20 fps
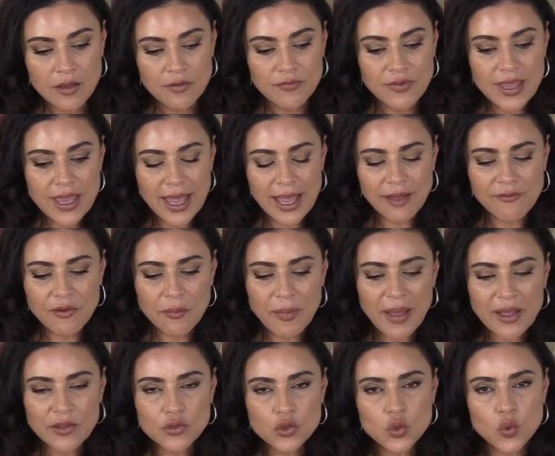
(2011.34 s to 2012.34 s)
We have
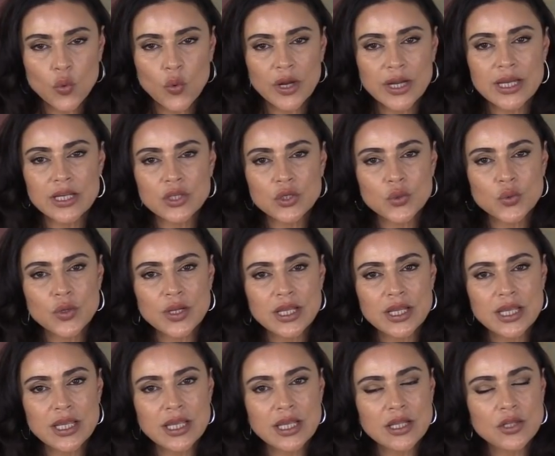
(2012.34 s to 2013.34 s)
about
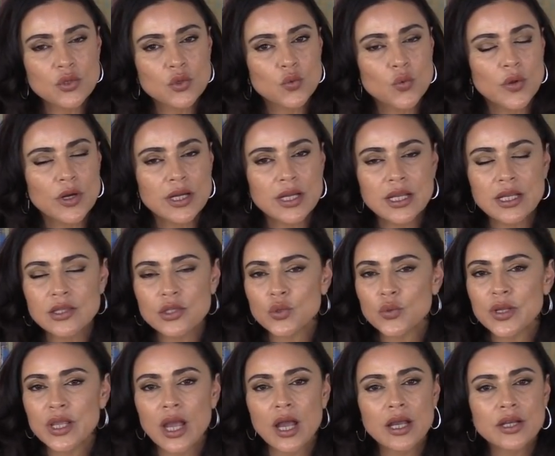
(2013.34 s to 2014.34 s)

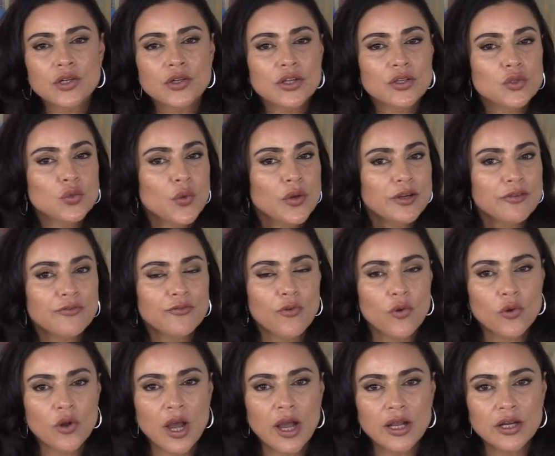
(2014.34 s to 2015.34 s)
2,300,
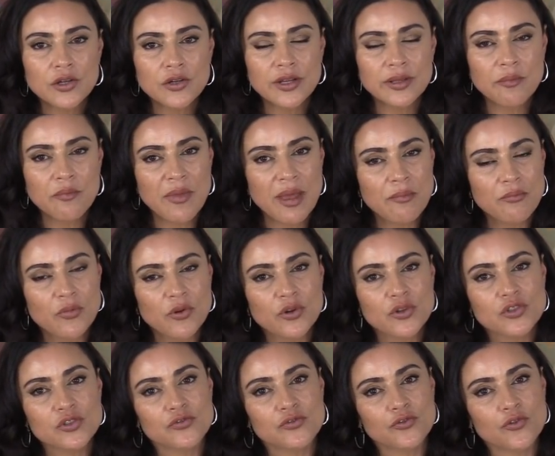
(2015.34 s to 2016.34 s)
2,400
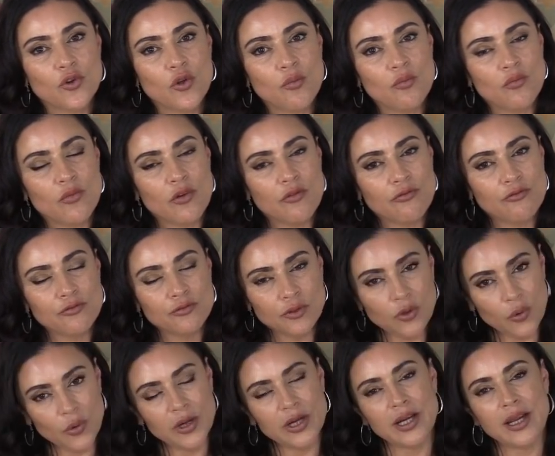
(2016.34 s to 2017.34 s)
members from
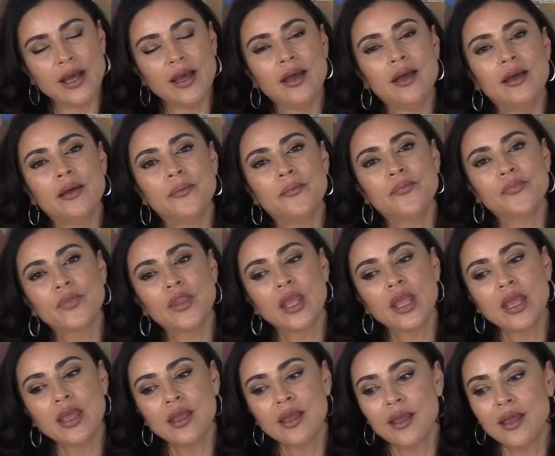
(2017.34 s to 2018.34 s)
Florida.
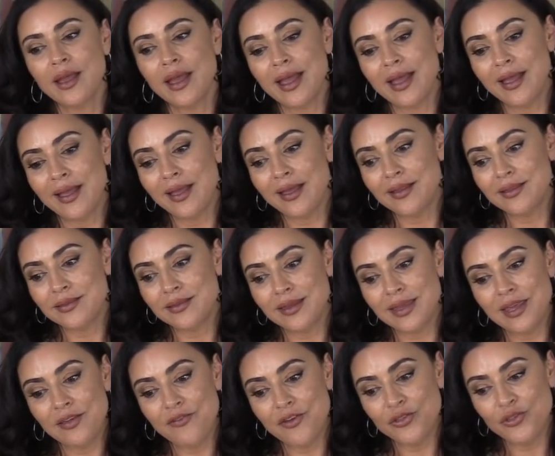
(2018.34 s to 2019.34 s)
And
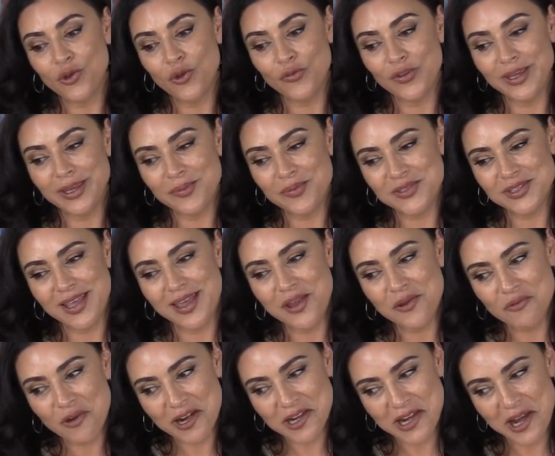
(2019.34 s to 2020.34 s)
even though we keep
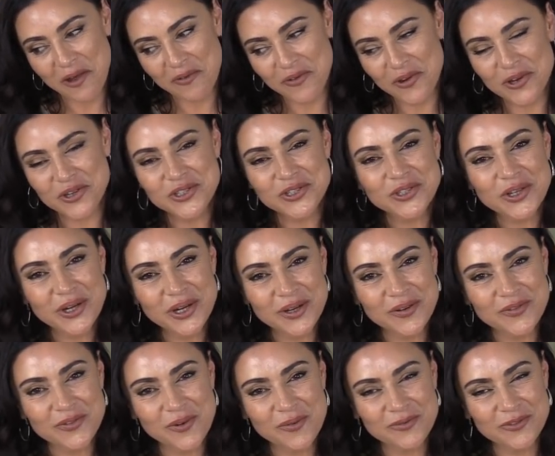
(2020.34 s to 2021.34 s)
saying right now we are starting
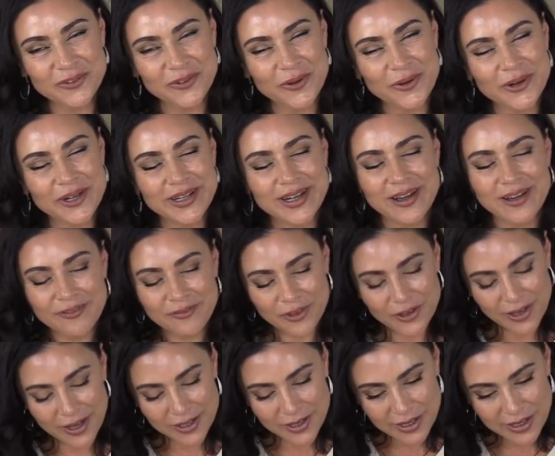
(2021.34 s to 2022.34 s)
from Florida,
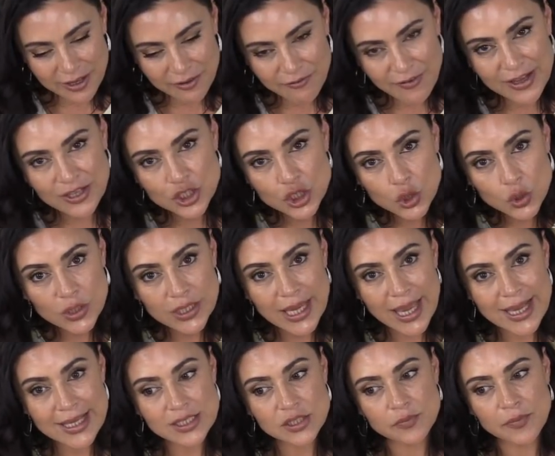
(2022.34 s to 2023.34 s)
we're going to eventually
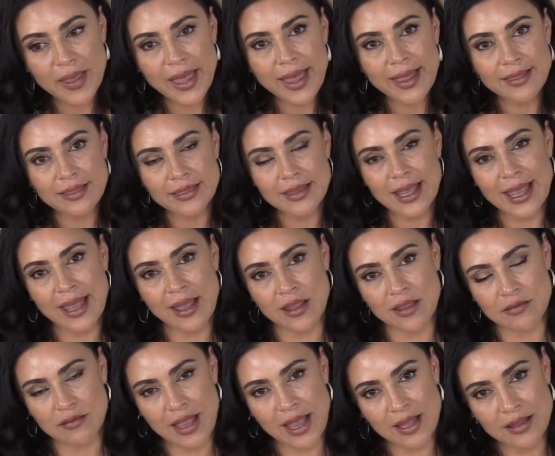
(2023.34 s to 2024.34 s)
expand
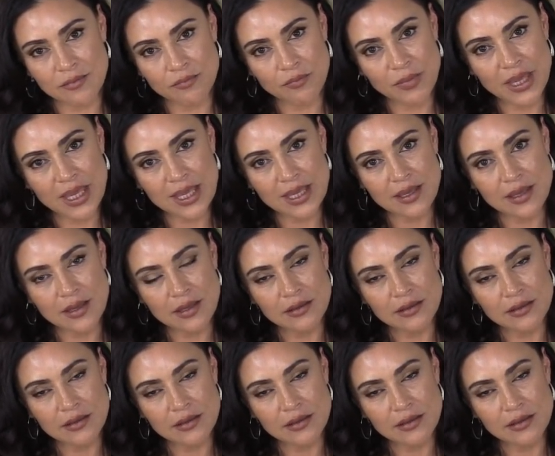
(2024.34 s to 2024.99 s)
and be